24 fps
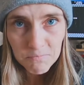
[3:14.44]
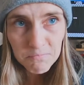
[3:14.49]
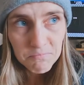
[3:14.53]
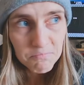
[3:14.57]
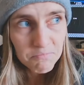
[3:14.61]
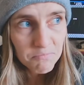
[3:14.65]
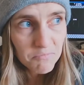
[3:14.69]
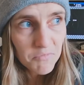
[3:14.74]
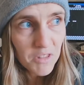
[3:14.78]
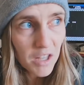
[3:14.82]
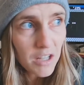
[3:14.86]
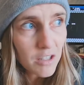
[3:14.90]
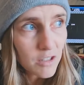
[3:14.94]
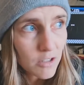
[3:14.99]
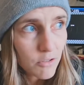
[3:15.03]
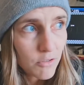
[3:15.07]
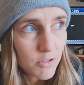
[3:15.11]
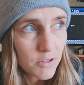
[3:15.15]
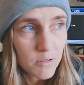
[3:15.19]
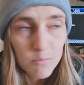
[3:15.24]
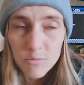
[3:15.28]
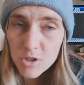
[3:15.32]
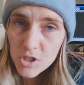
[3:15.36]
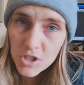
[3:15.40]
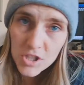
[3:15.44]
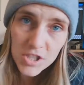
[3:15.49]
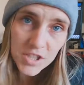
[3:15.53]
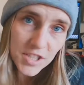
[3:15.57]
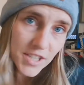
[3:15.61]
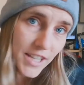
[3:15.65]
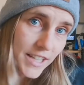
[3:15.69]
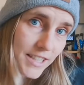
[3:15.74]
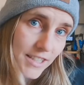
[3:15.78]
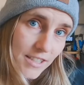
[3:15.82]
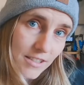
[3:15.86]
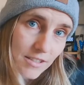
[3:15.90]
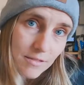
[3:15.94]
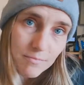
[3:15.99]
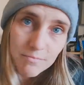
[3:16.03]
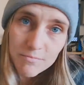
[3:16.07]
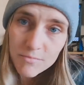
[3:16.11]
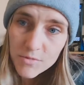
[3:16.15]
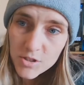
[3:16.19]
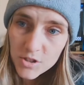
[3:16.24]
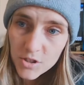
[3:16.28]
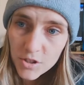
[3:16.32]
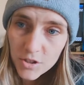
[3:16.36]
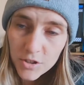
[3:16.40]
The algorithm just decided.
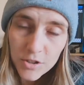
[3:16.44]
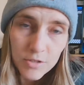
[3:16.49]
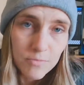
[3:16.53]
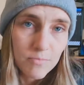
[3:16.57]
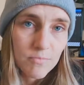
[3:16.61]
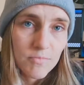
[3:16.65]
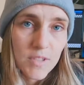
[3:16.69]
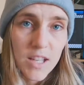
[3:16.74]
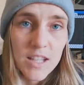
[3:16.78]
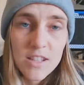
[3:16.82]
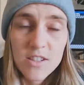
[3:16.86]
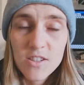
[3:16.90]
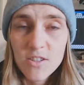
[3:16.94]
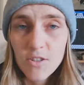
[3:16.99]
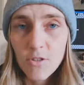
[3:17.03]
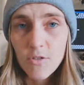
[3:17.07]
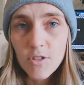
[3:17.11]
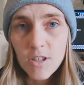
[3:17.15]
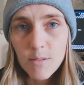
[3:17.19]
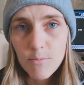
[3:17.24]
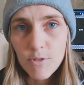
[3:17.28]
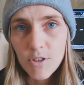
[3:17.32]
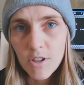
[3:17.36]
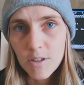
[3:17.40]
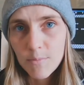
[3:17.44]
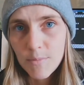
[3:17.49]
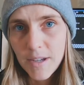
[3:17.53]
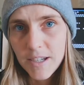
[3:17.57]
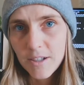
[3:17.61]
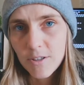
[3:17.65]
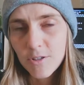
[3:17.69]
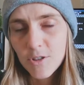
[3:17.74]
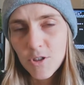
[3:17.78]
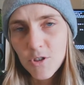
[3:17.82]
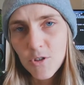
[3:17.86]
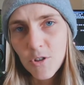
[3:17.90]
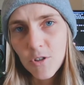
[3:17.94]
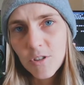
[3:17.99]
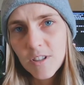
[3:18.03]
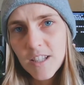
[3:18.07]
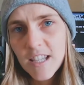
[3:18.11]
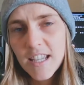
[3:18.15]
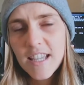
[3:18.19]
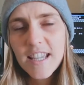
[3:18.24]
So that's totally beyond my control.